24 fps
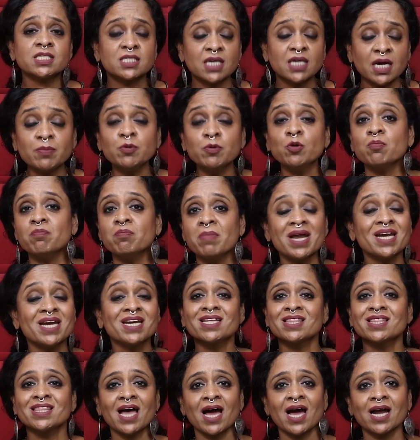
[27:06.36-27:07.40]
time you
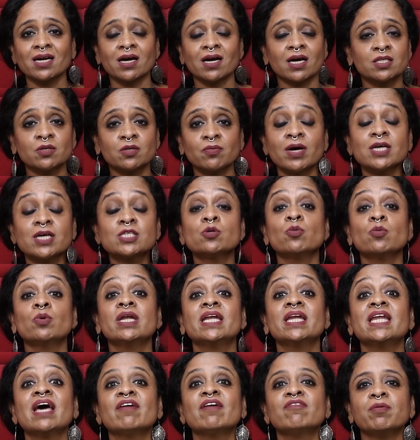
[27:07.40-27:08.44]
mended that, otherwise you will
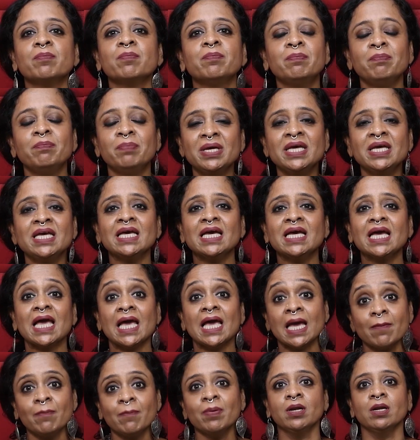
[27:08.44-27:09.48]
never be
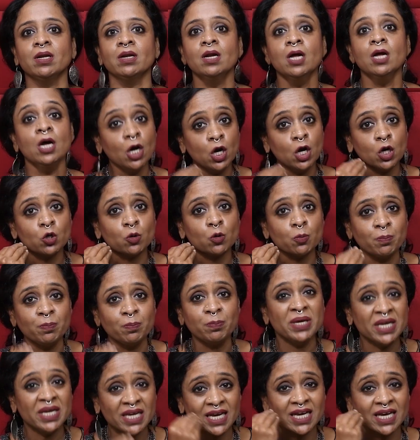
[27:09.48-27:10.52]
able to
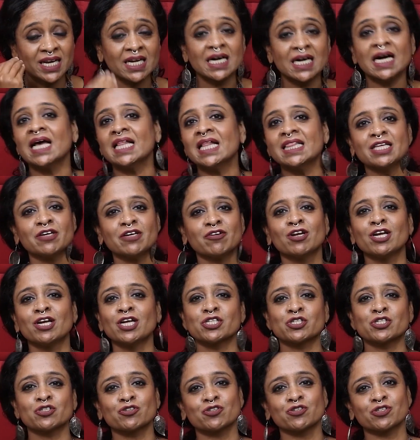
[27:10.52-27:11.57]
be in a healthy
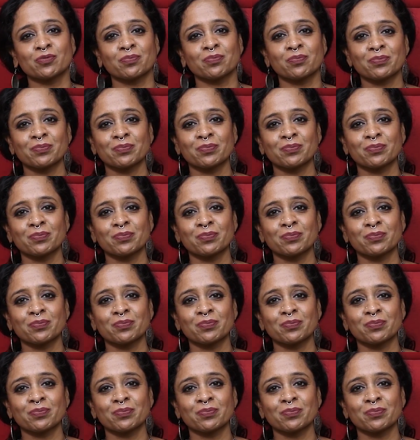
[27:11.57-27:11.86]
relationship.